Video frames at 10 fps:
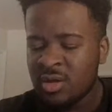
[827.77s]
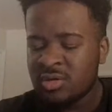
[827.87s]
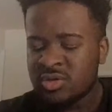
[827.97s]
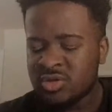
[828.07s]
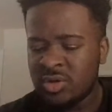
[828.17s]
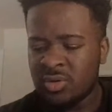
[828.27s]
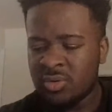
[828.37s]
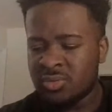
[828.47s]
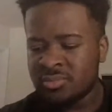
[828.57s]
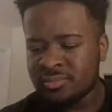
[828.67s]

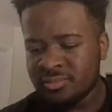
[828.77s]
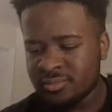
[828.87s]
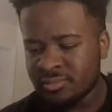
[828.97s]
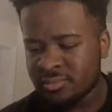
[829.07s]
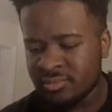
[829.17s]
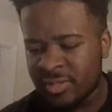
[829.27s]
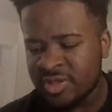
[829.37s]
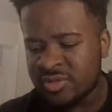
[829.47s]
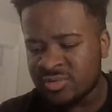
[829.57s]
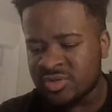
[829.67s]
So
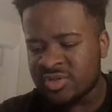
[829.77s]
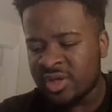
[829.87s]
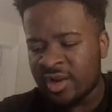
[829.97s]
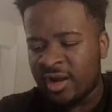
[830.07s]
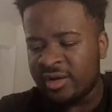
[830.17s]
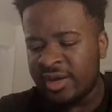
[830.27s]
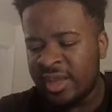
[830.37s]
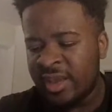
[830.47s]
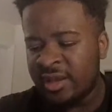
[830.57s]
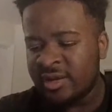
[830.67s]
basically what you're saying our
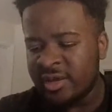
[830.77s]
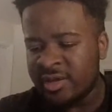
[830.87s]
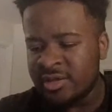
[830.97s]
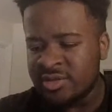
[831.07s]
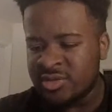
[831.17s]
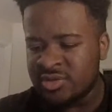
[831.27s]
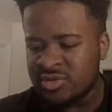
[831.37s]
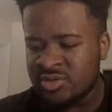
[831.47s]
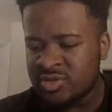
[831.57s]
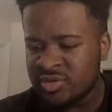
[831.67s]
need
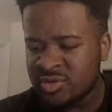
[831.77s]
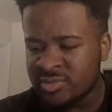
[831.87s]
is